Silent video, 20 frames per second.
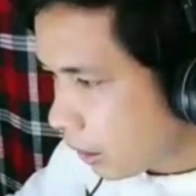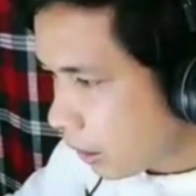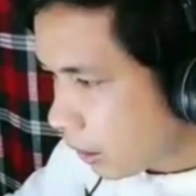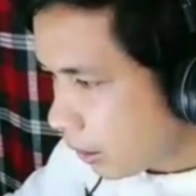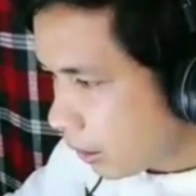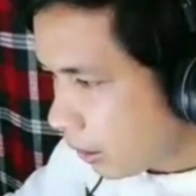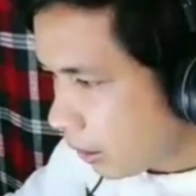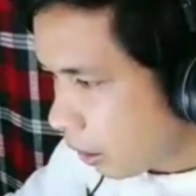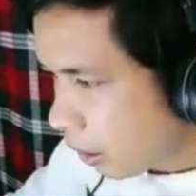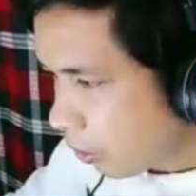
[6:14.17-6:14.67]

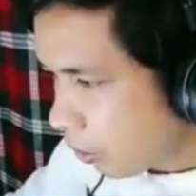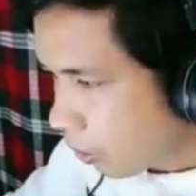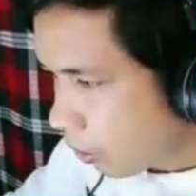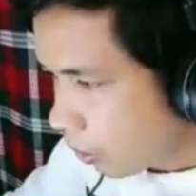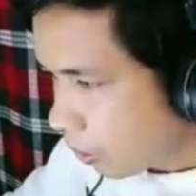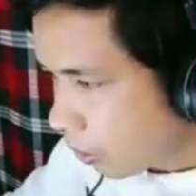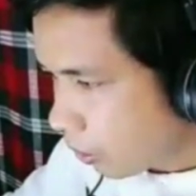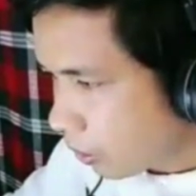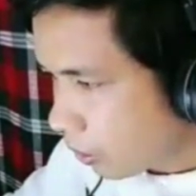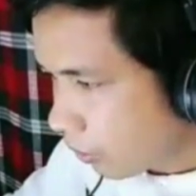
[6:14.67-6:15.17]
Now,
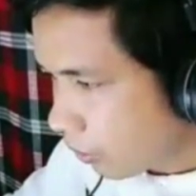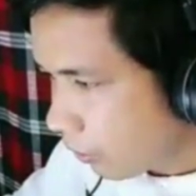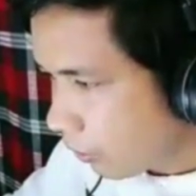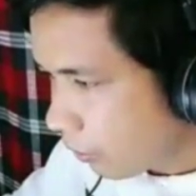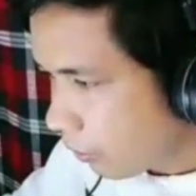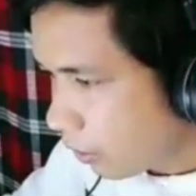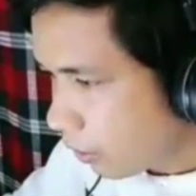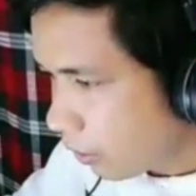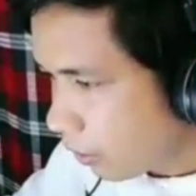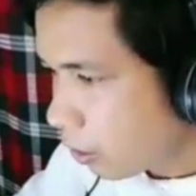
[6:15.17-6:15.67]
on the fifth
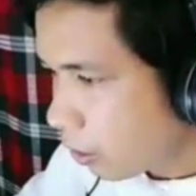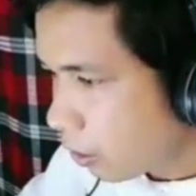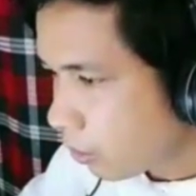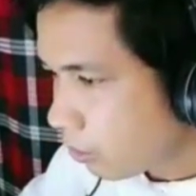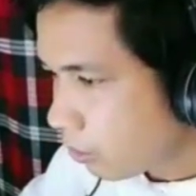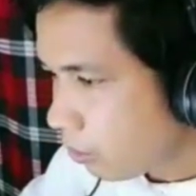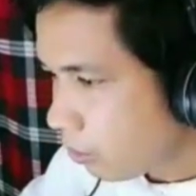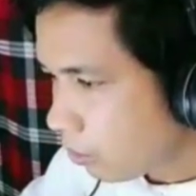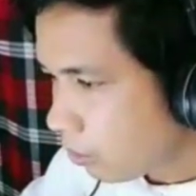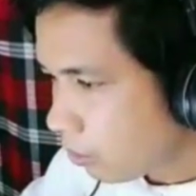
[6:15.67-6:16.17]
column,